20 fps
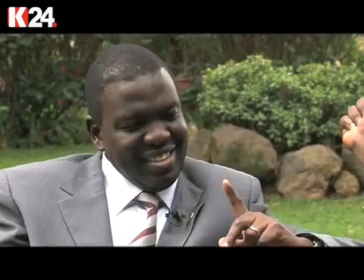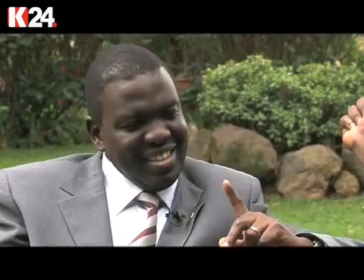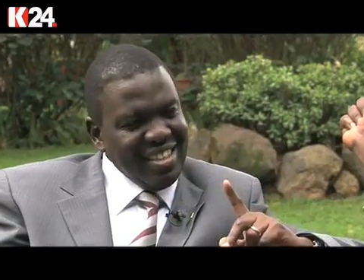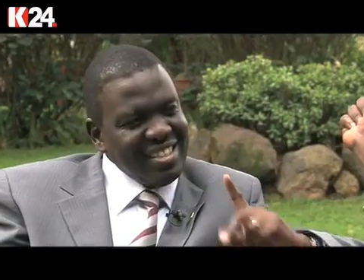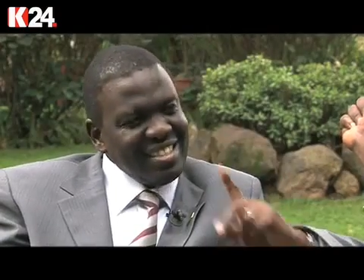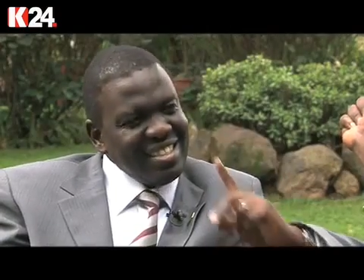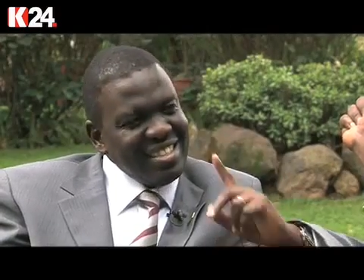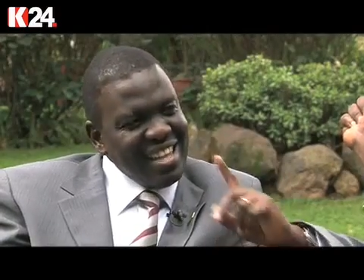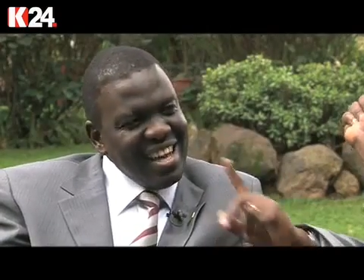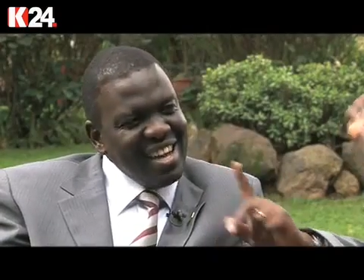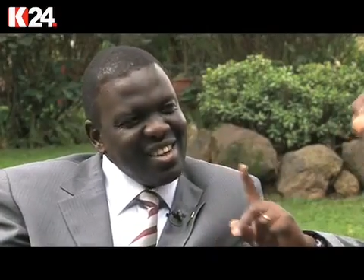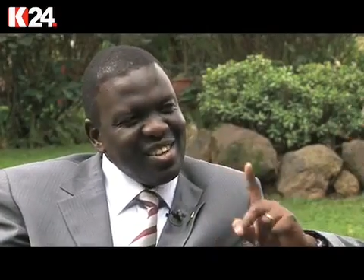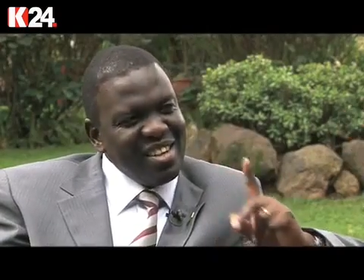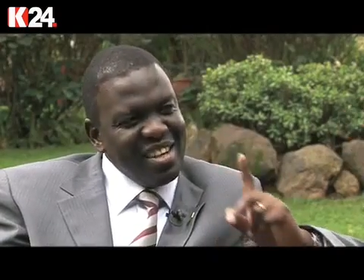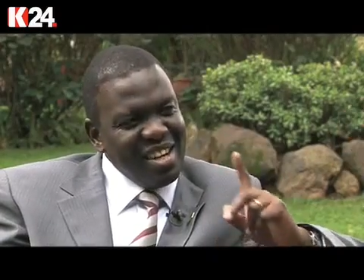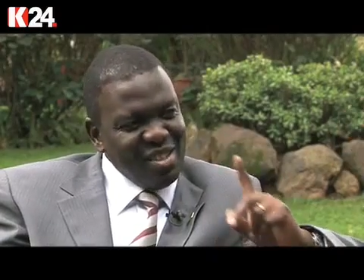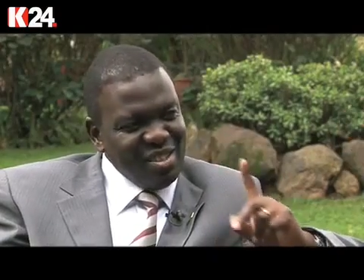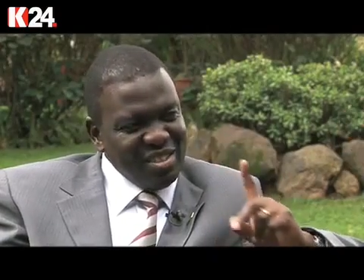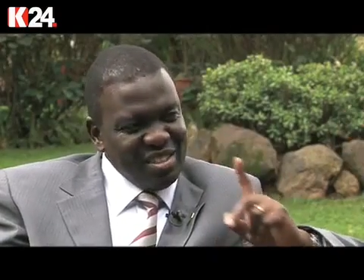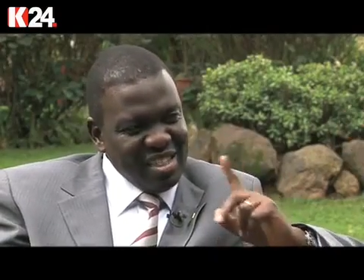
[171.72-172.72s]
is Narok
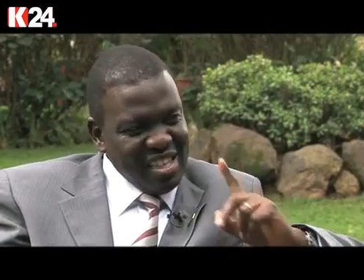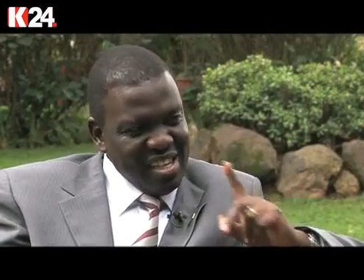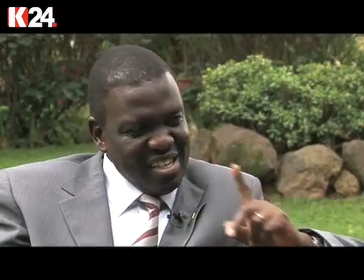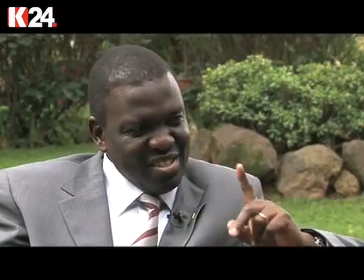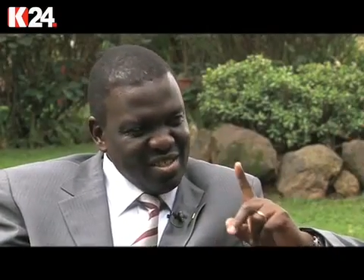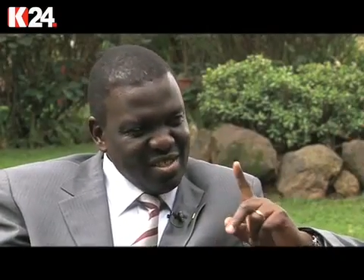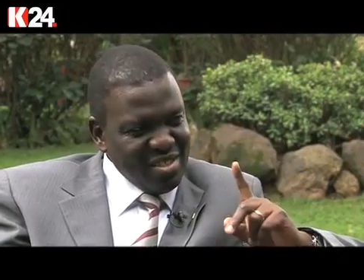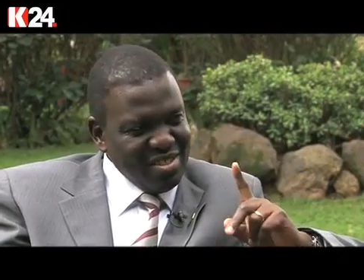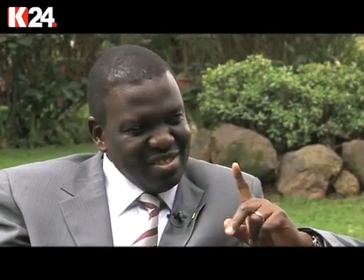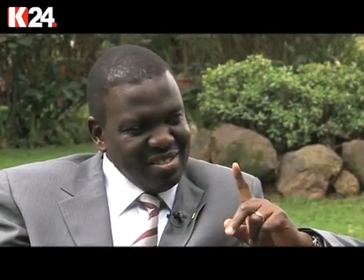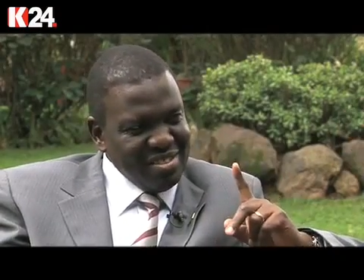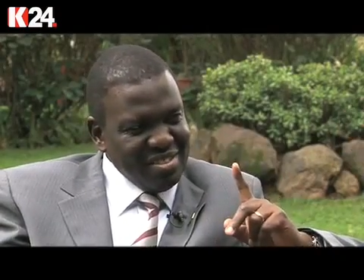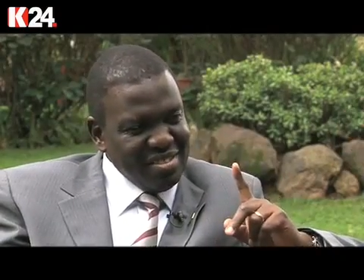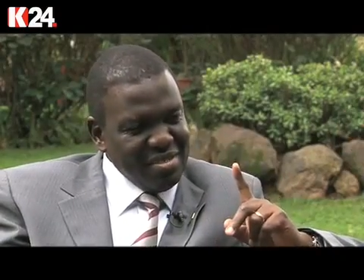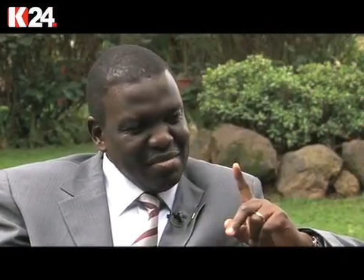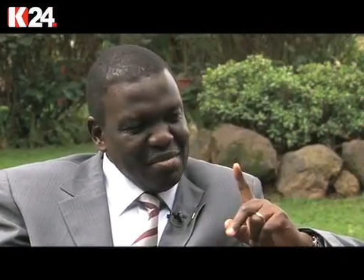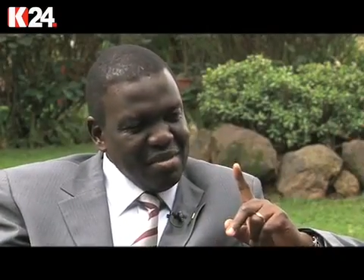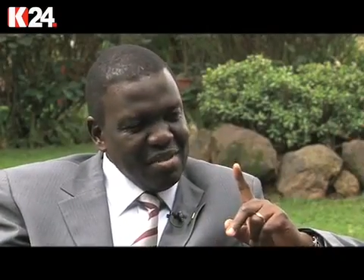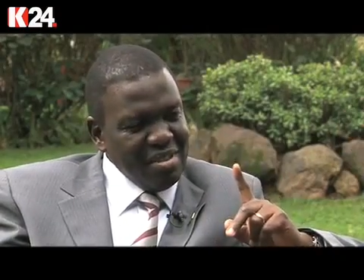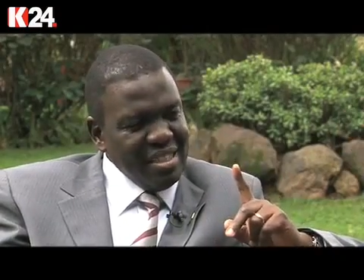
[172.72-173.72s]
County Council.
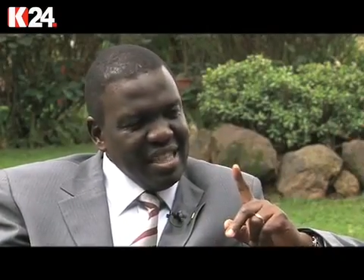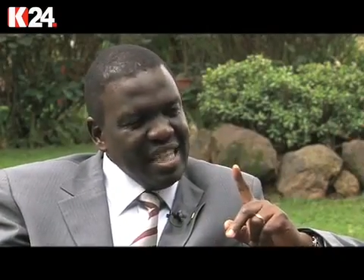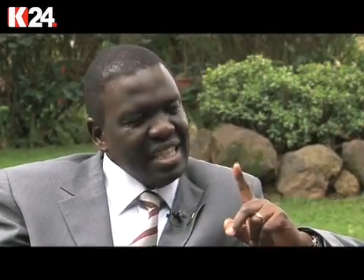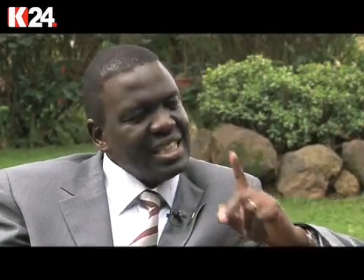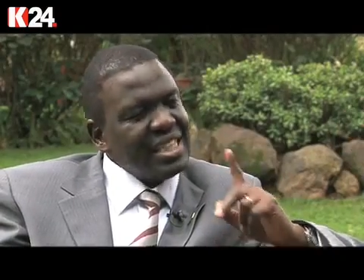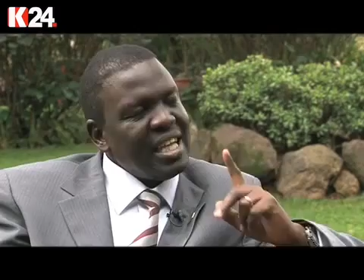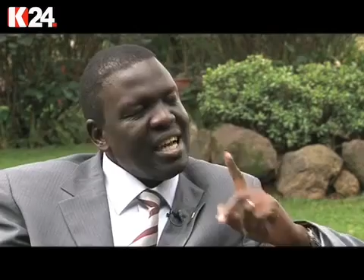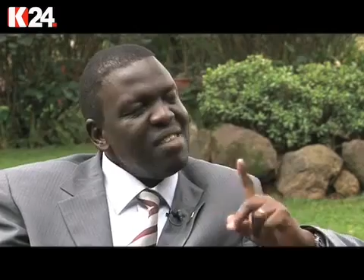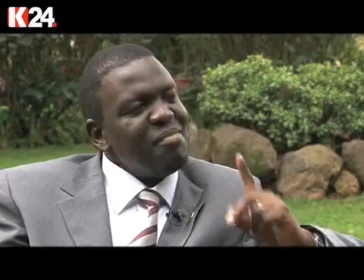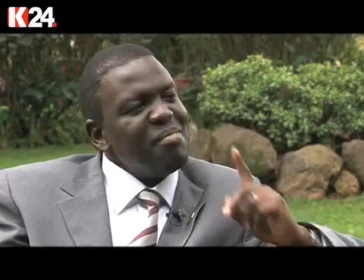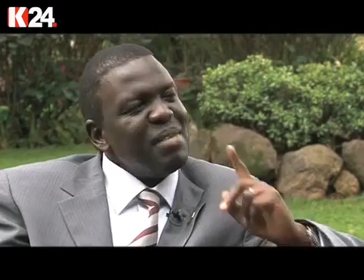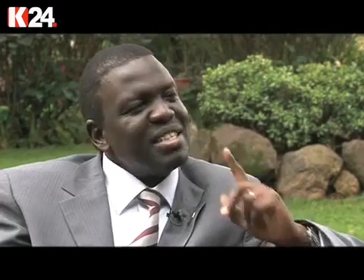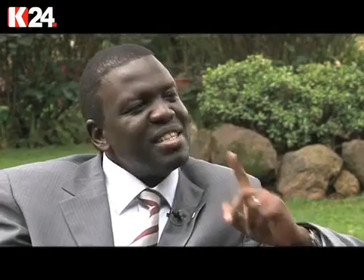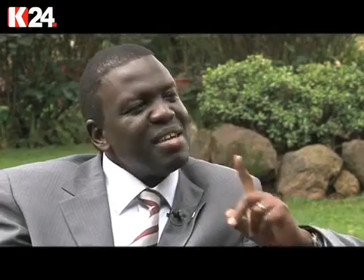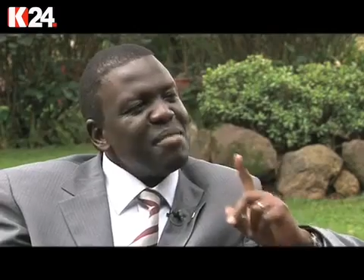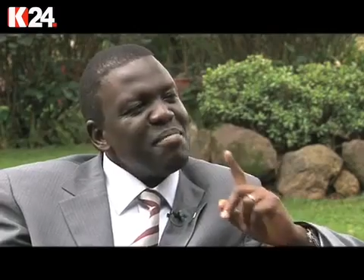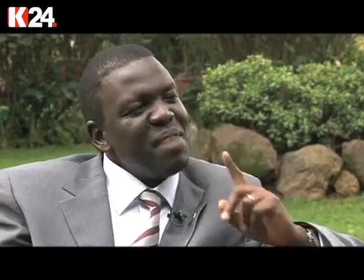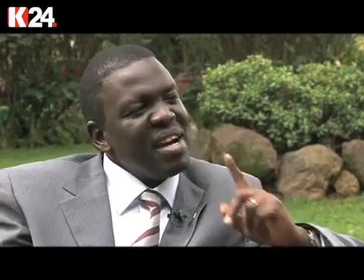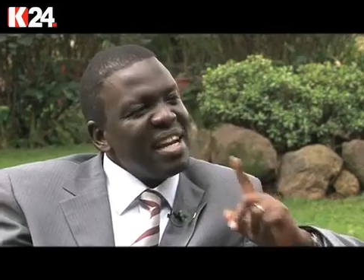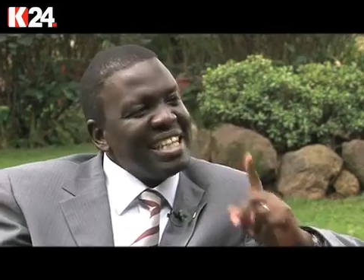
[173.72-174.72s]
The entire
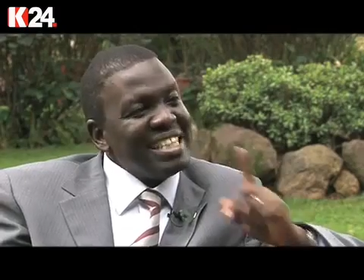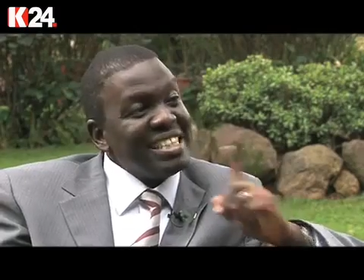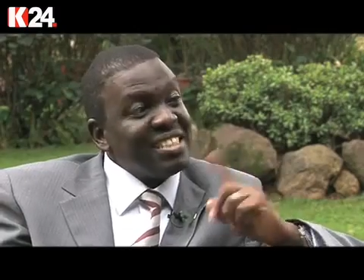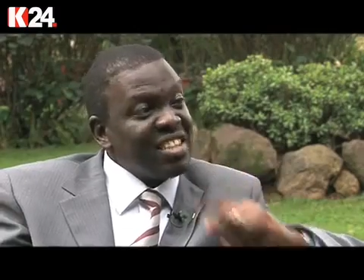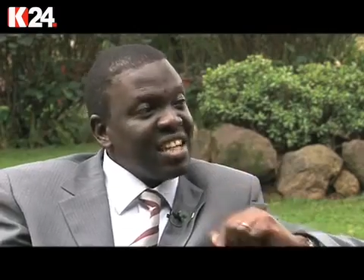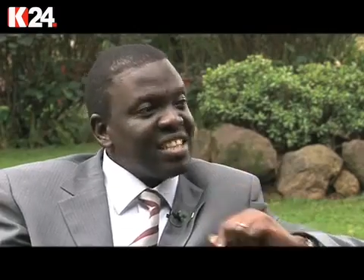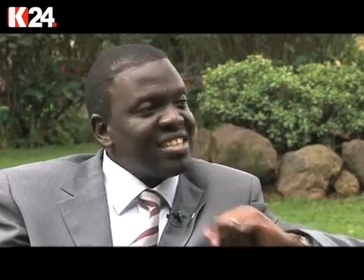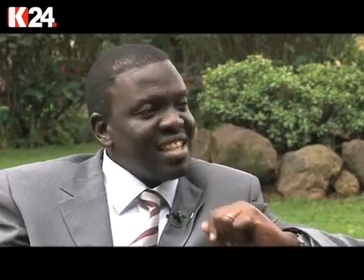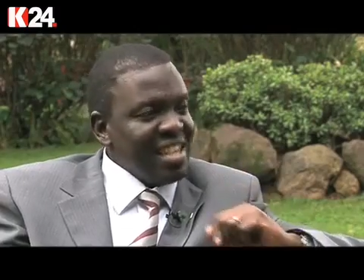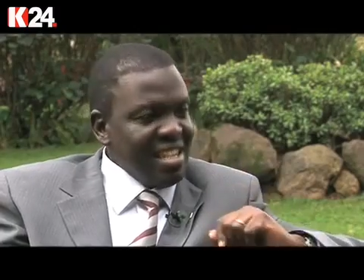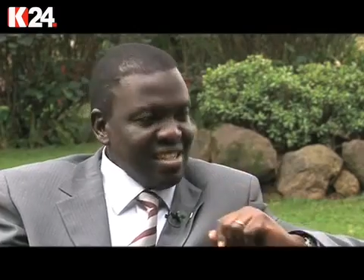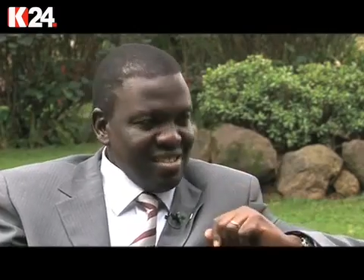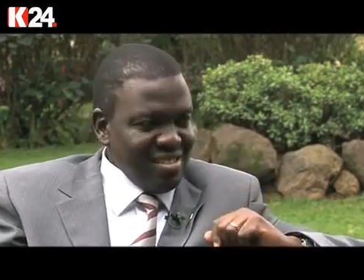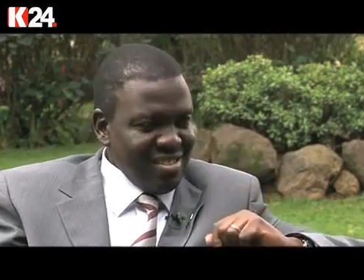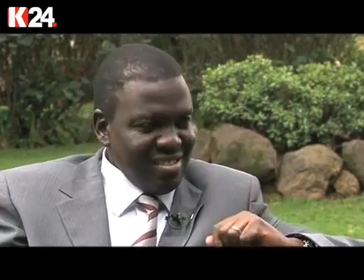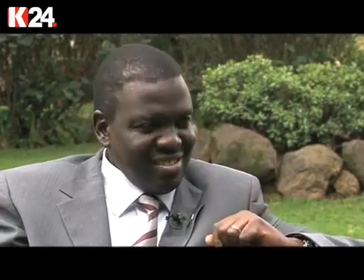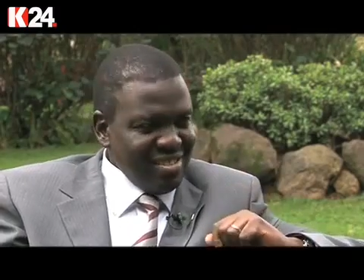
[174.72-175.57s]
Masai Mara is trust land,